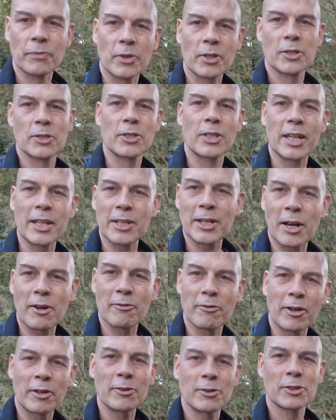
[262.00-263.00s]
So there you go,
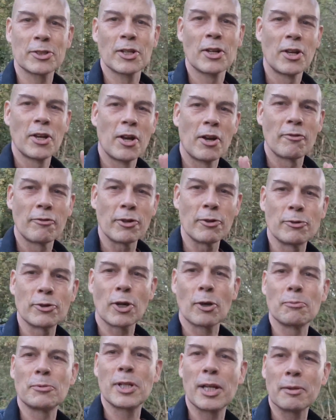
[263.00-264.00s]
folks. A few
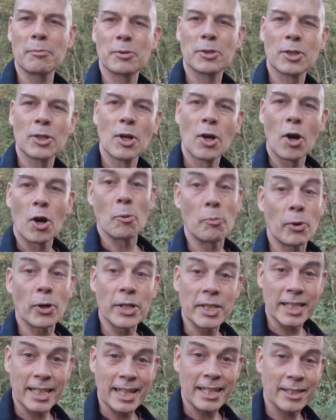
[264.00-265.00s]
top tips on putting
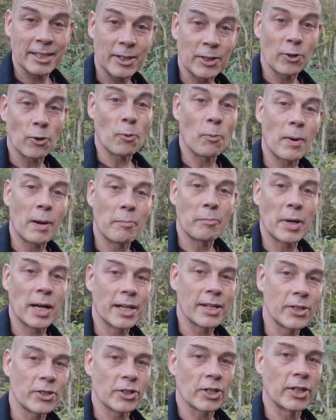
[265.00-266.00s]
together your
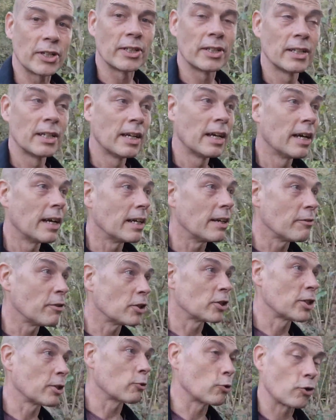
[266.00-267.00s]
one-pager. And if you're
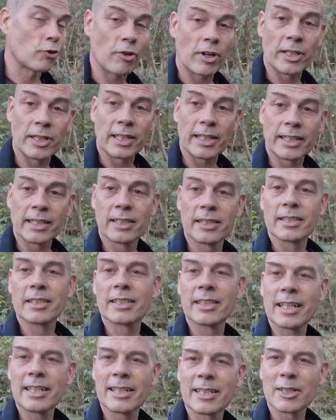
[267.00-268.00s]
still struggling,
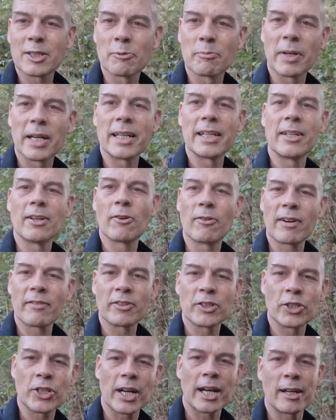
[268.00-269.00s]
send it to me or have a
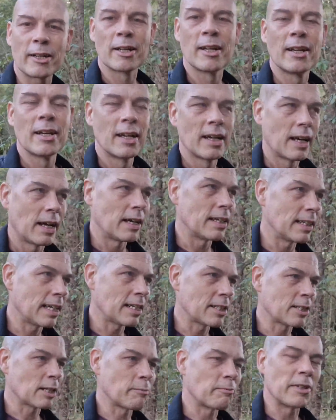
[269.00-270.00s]
chat, and
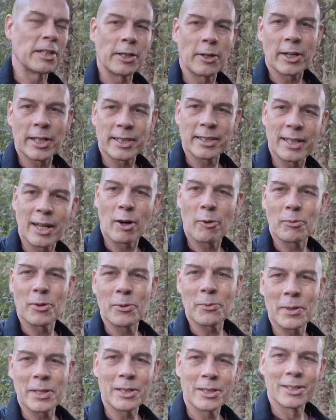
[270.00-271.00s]
that's something I can help you
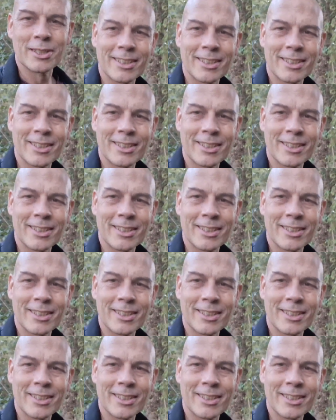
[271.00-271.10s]
with.